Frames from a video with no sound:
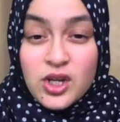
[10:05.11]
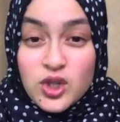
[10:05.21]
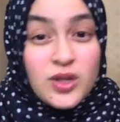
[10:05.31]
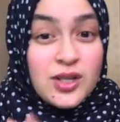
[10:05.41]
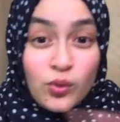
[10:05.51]
so
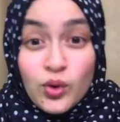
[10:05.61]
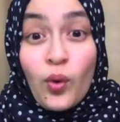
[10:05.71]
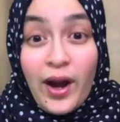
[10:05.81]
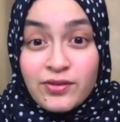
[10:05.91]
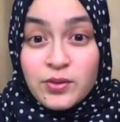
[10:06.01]
you still
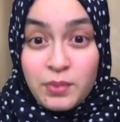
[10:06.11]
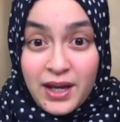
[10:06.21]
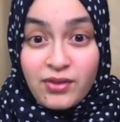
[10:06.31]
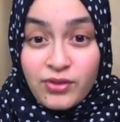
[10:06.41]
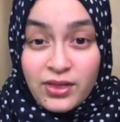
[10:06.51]
don't have to
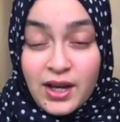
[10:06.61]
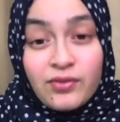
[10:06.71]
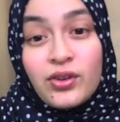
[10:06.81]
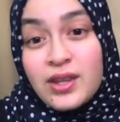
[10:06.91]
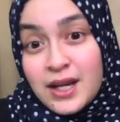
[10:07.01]
pay for that
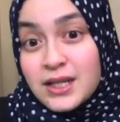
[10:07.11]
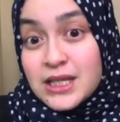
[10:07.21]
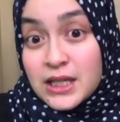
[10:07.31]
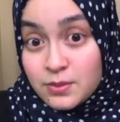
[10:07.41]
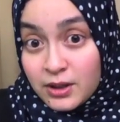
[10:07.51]
for the next
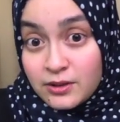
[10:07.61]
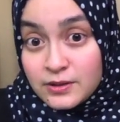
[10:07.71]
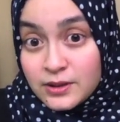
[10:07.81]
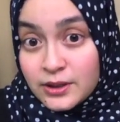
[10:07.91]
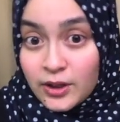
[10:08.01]
6 months.